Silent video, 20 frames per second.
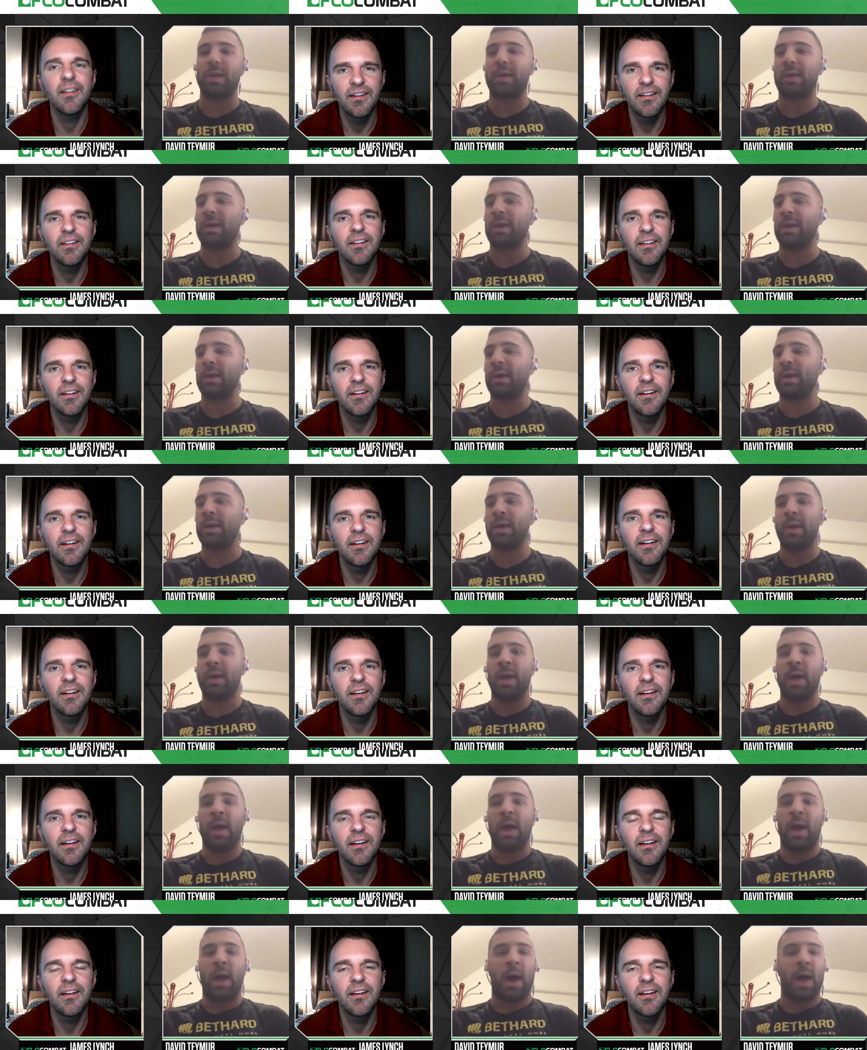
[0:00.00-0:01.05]
Speaker 1: uh,
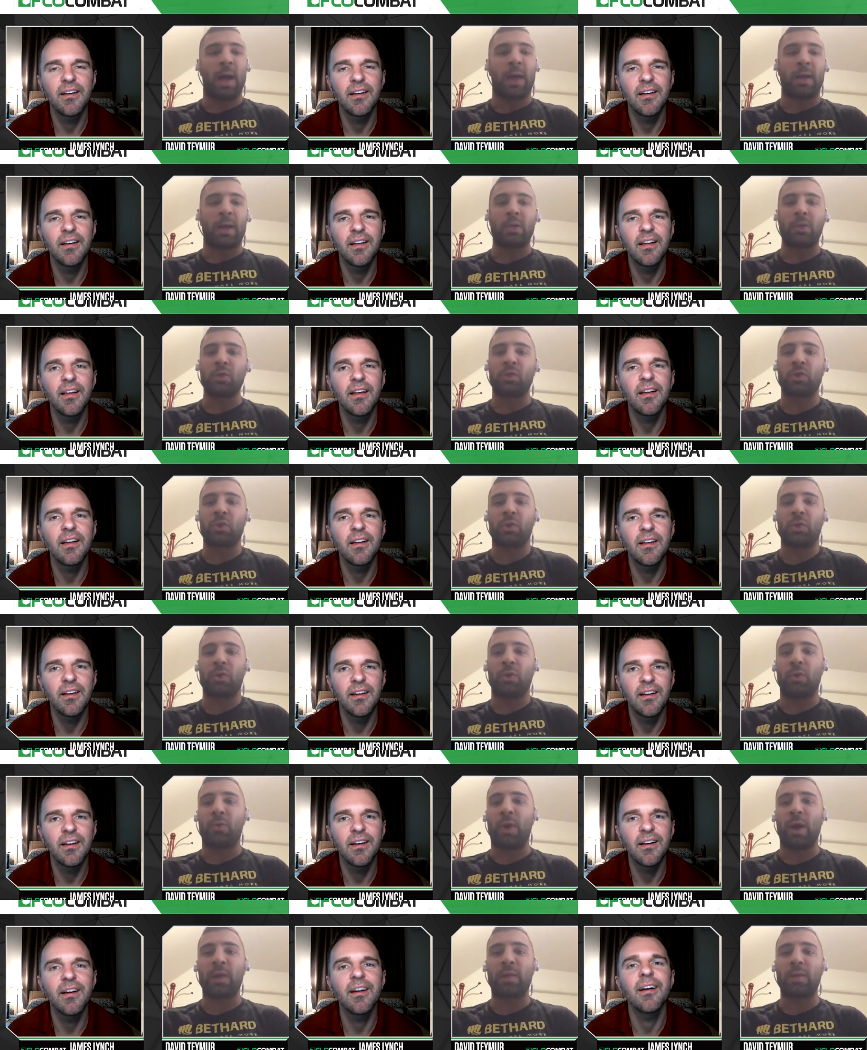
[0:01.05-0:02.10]
I can do so
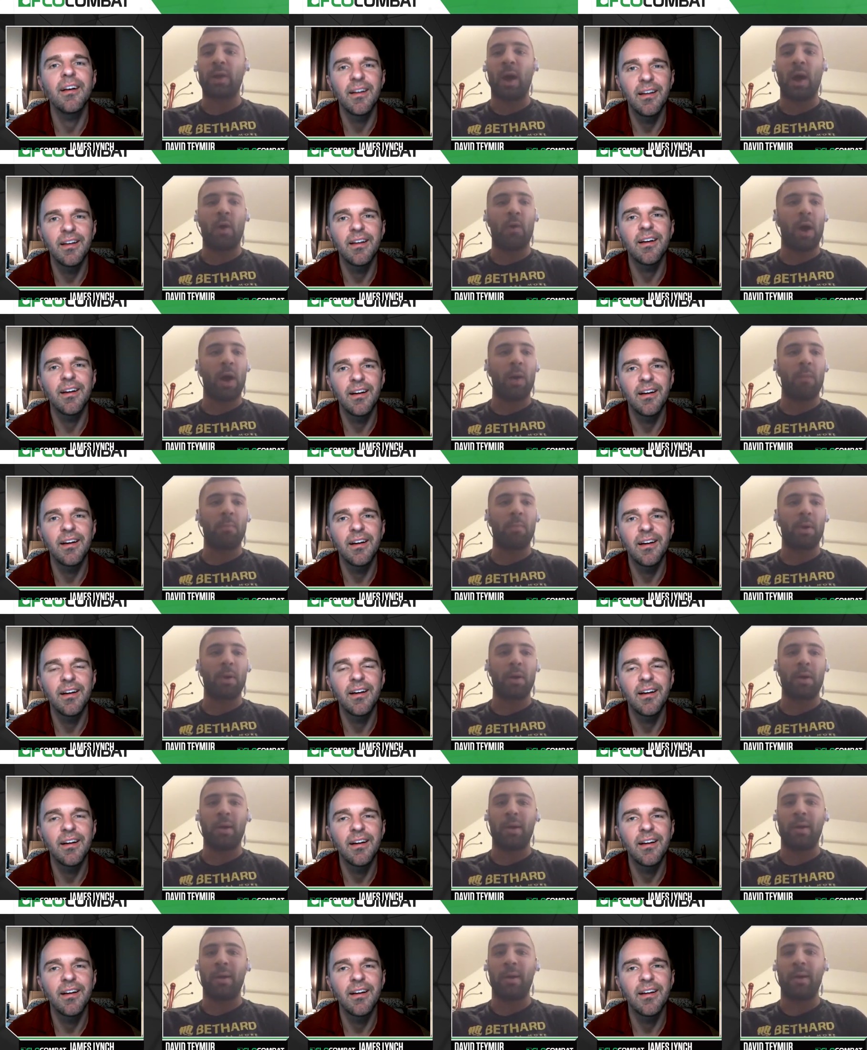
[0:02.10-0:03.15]
right now
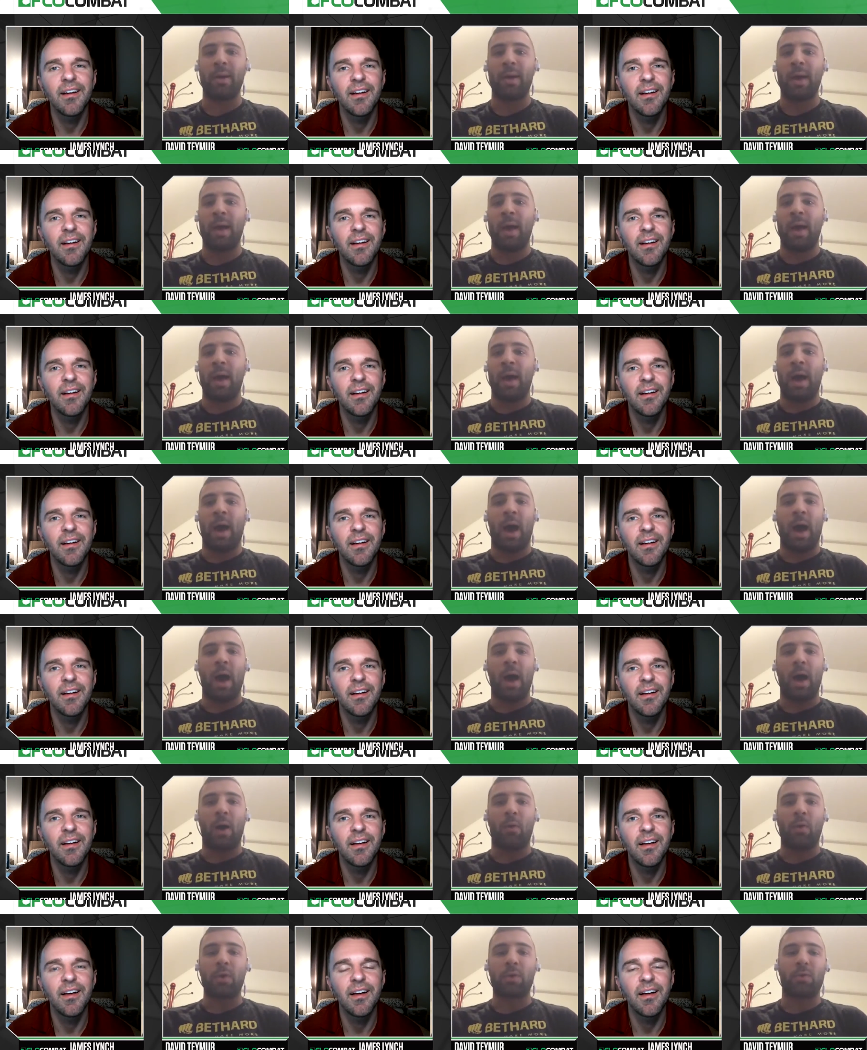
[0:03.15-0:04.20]
I'm I,
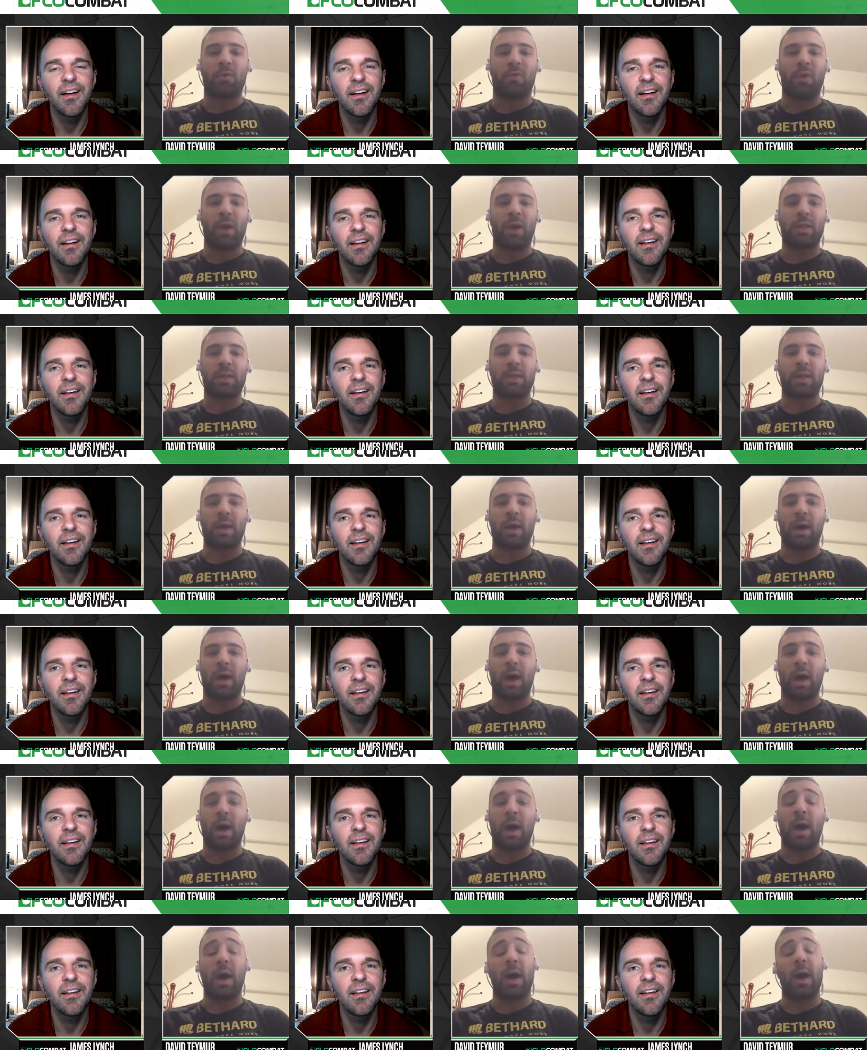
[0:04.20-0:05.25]
I want to fight uh,
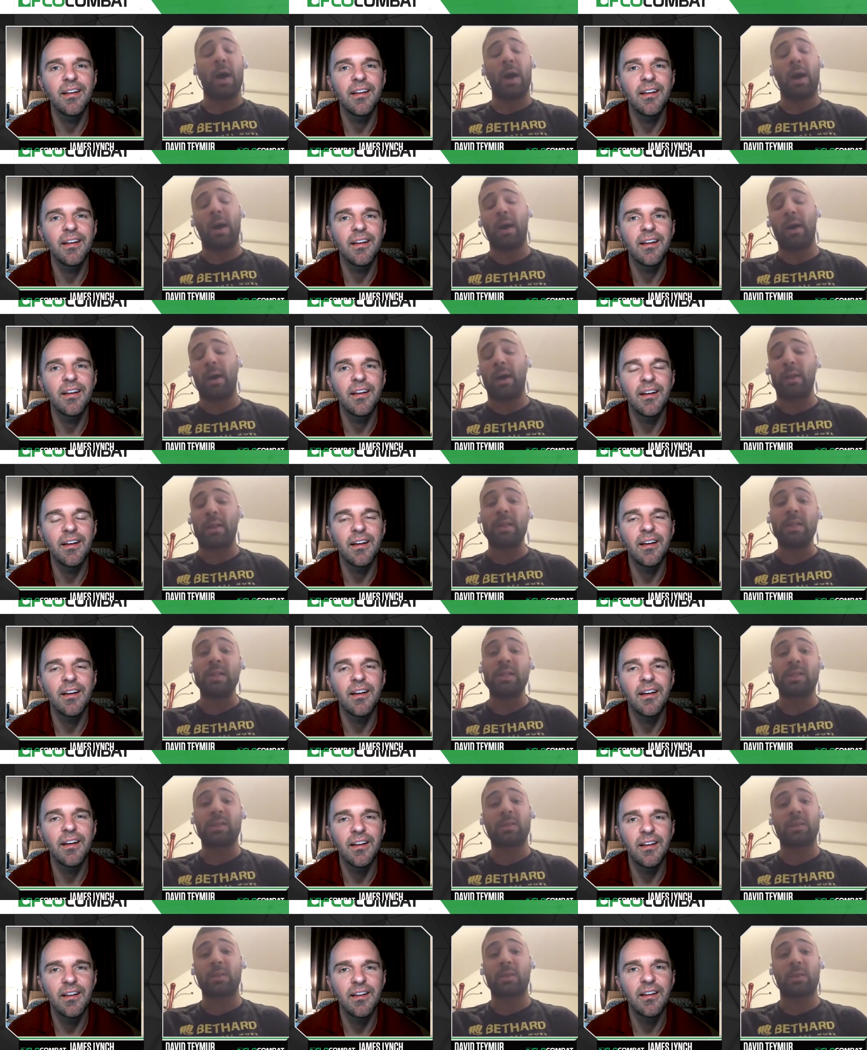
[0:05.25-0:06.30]
uh, at
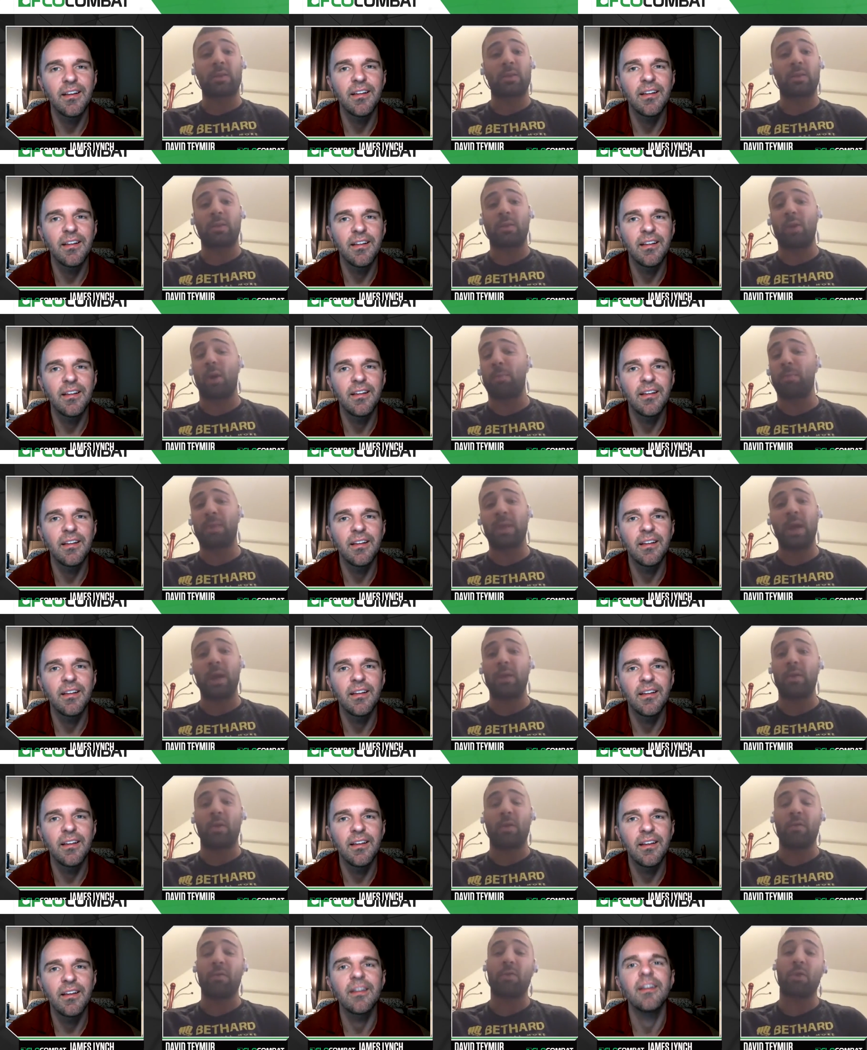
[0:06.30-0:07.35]
least top
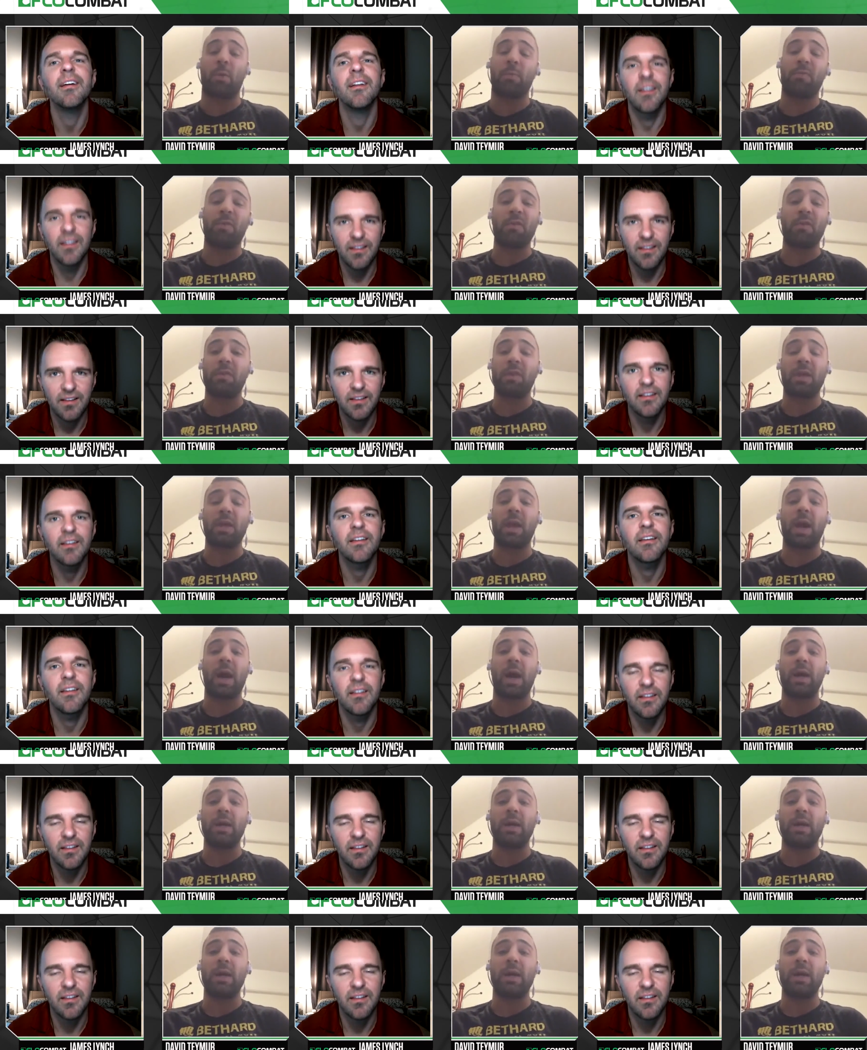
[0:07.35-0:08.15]
10 or top 15